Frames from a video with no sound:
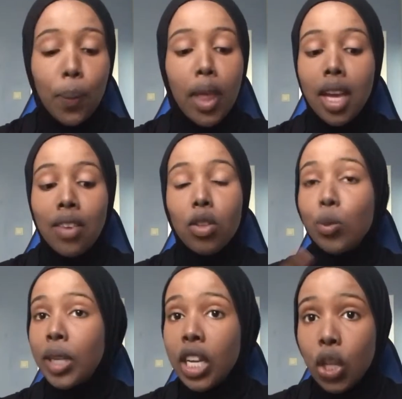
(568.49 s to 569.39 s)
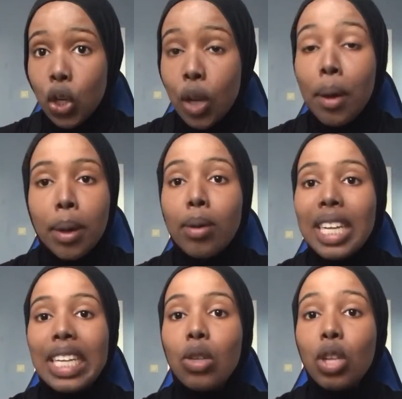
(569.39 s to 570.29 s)
I gave it to
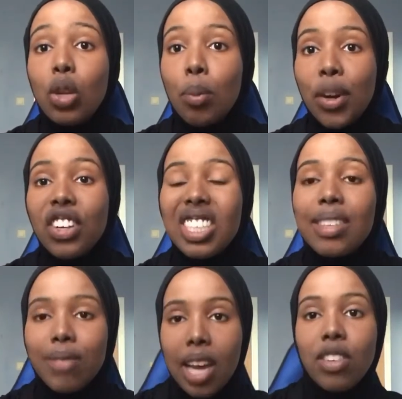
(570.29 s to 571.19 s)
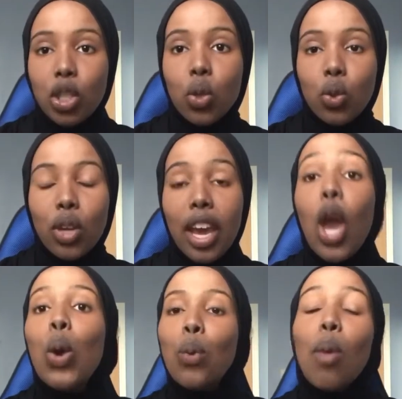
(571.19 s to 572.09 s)
my little brother is 5 years old, okay?
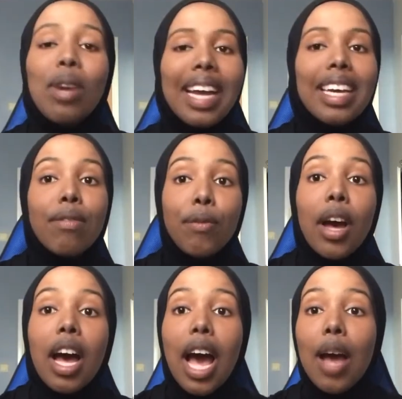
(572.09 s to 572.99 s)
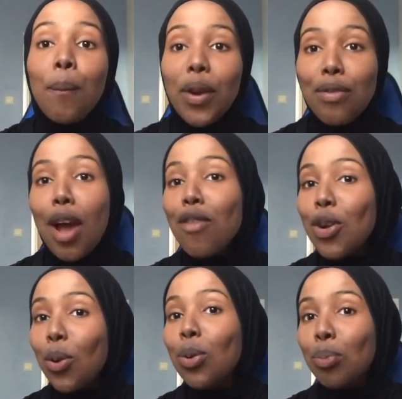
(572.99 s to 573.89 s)
Why would I give my
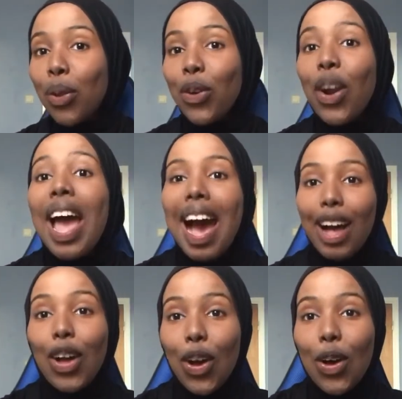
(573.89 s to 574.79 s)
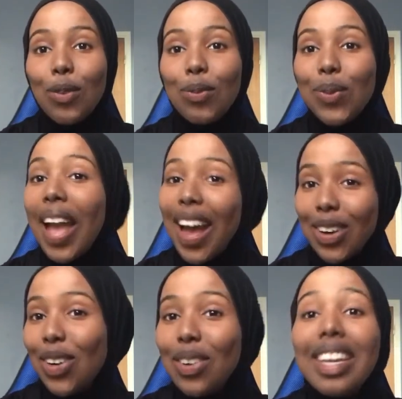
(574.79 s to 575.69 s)
5-year-old brother alcohol? I
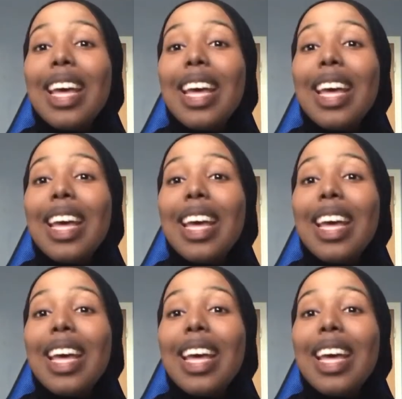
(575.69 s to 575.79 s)
don't know.